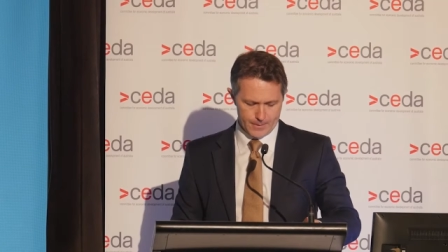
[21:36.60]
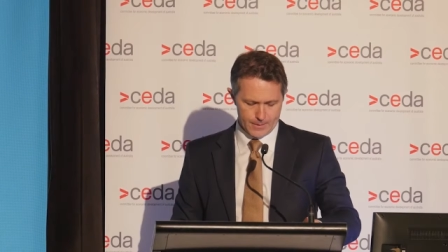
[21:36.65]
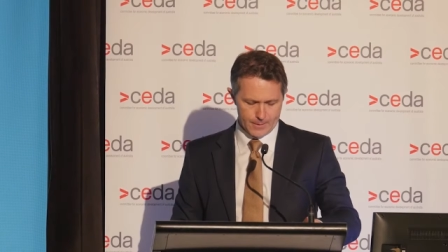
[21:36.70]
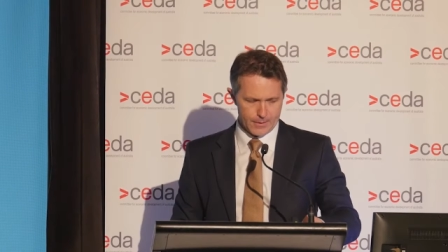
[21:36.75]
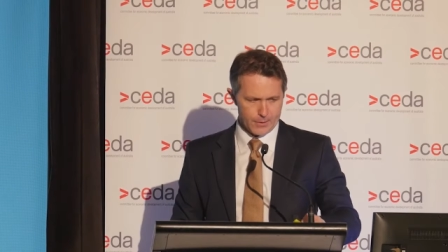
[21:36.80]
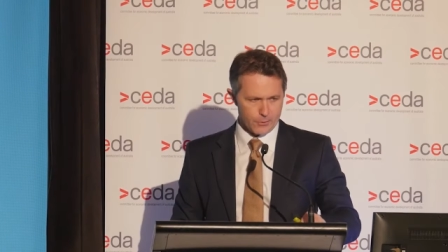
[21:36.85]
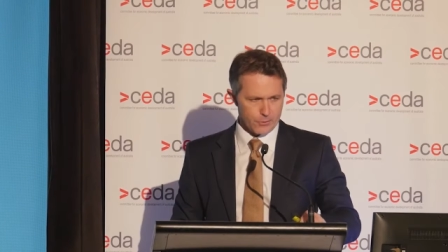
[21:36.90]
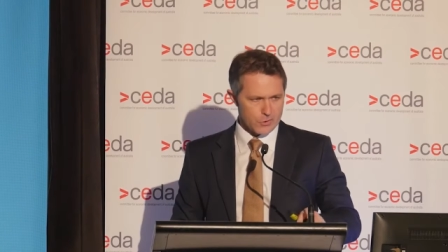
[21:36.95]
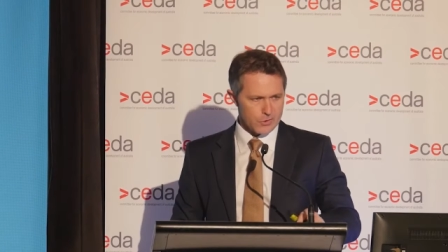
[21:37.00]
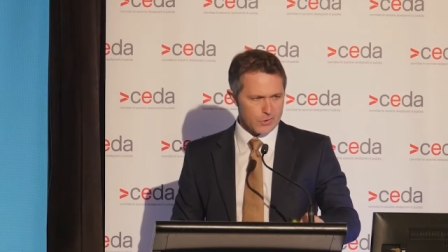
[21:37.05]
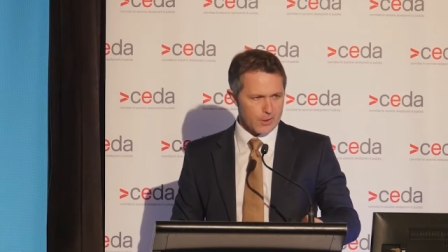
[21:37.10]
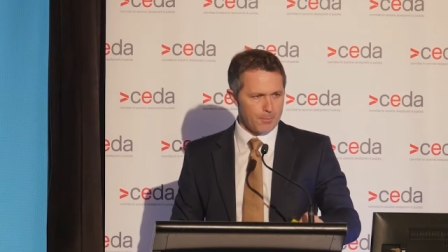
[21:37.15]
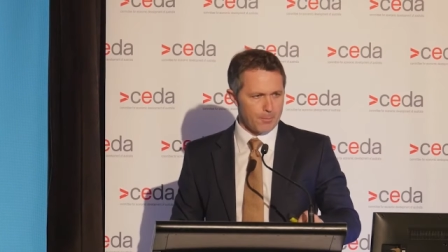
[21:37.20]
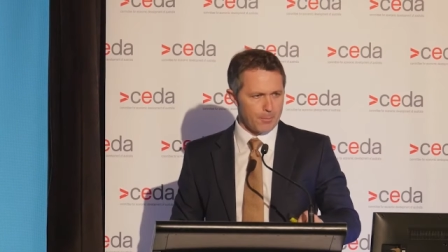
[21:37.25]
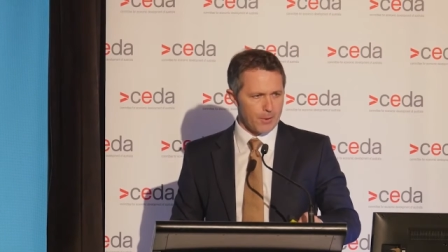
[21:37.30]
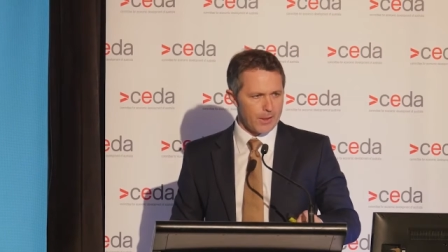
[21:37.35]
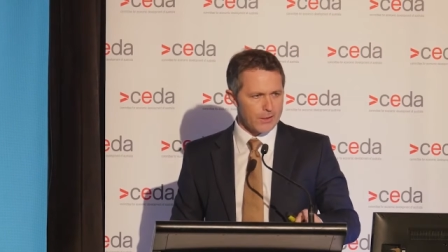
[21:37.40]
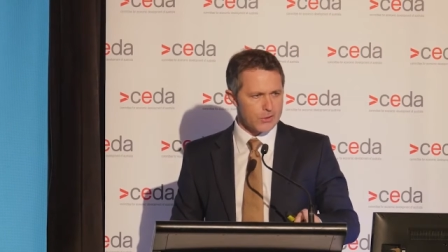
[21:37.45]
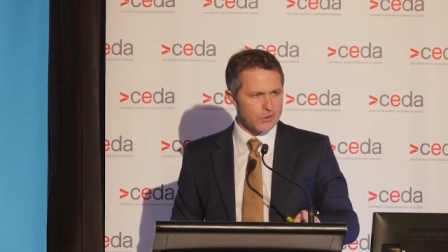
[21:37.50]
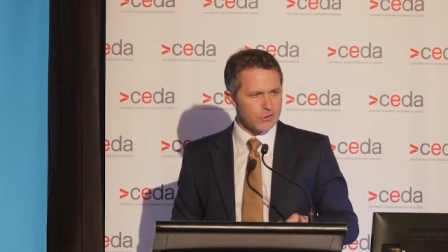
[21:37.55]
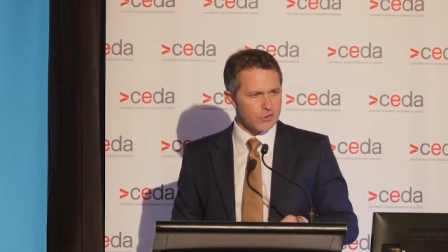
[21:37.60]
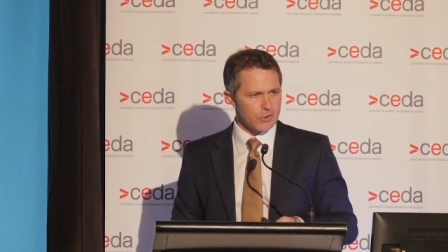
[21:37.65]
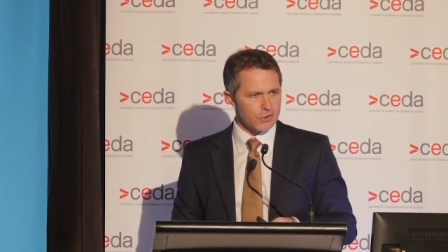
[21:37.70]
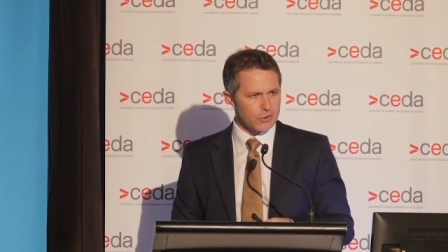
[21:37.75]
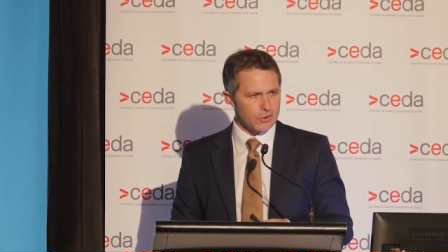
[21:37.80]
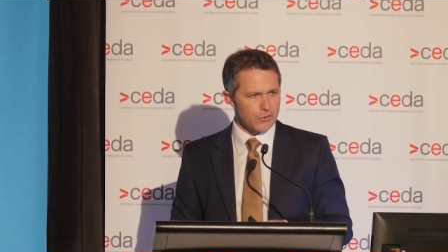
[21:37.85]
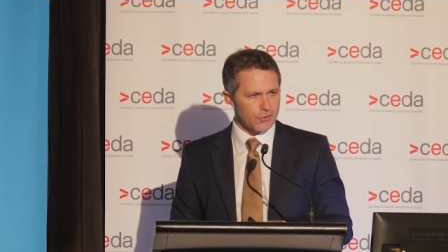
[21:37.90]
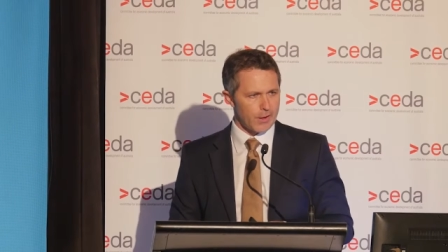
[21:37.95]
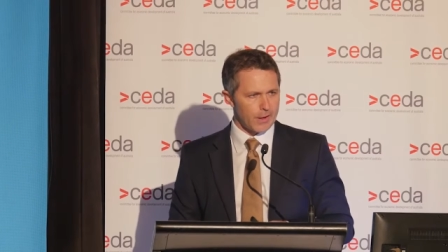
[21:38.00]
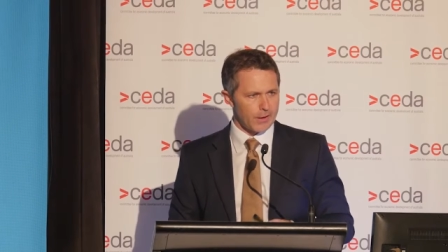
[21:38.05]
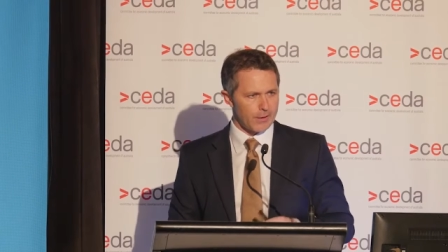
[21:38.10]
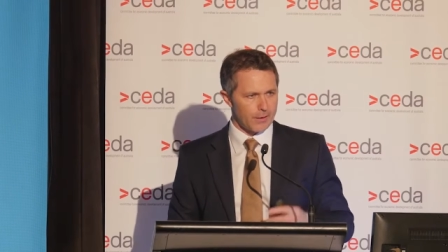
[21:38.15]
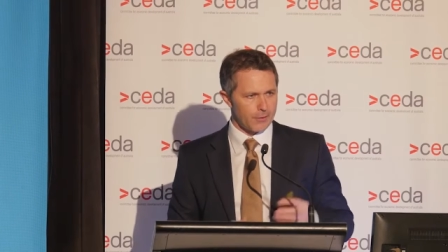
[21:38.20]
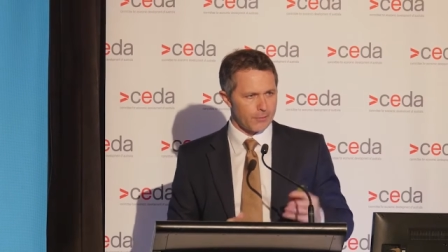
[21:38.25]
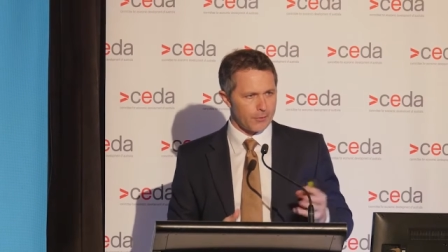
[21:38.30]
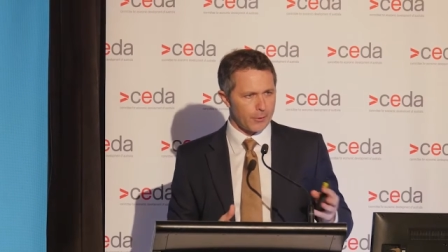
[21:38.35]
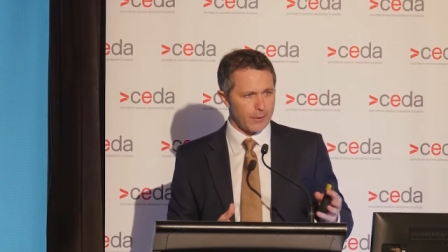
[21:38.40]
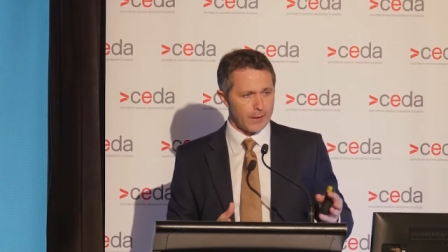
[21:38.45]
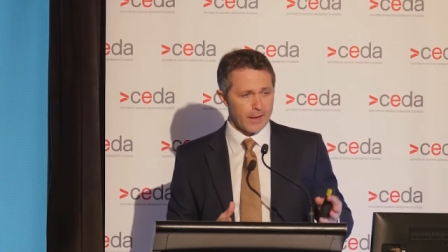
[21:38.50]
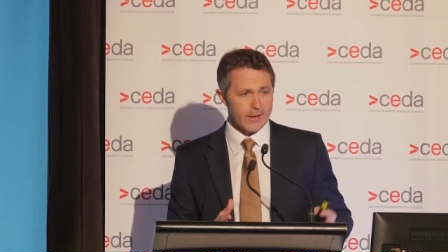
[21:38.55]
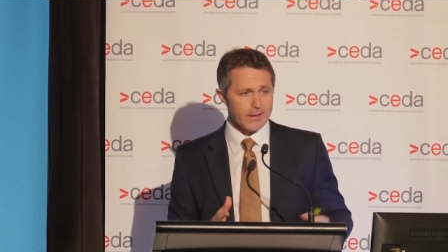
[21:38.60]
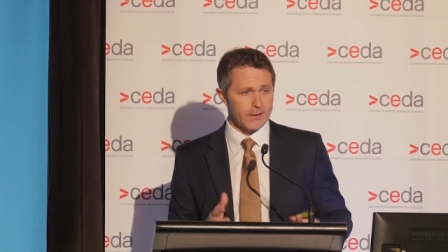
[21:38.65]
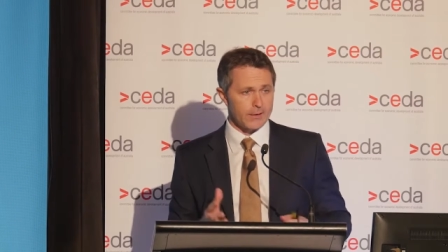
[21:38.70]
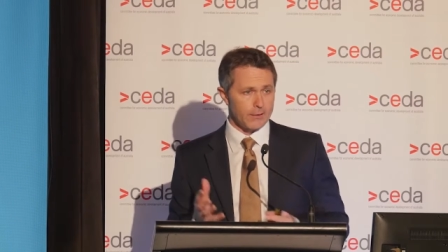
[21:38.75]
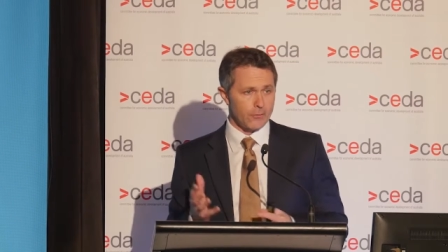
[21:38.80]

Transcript: Now, there are some places in Australia that are very lucky.